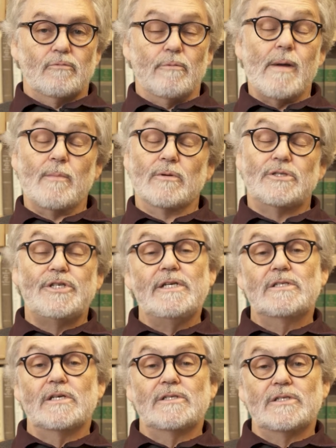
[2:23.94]
Remember,
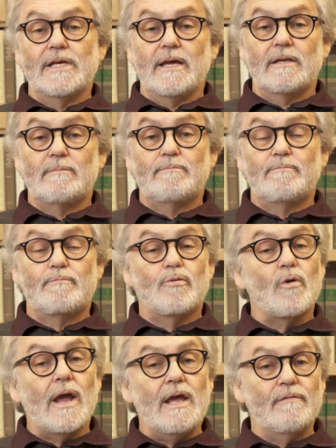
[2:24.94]
Jesus said,
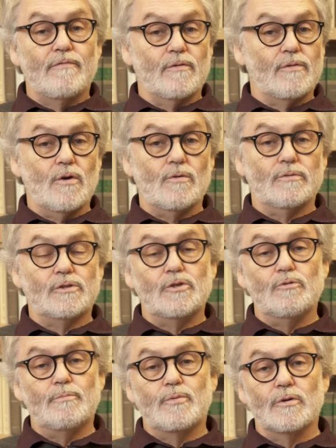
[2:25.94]
pray for those
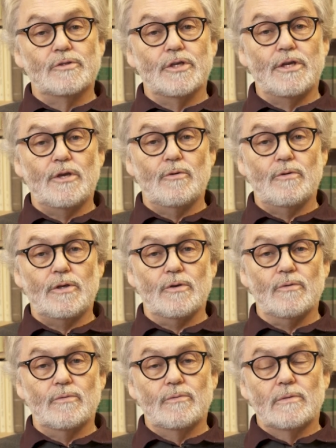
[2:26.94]
who persecute
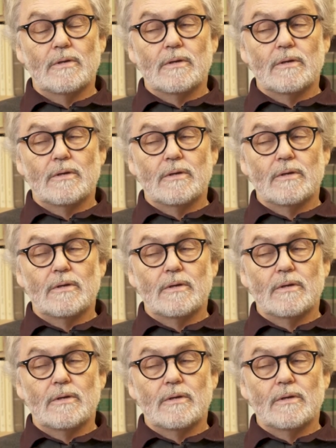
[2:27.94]
you.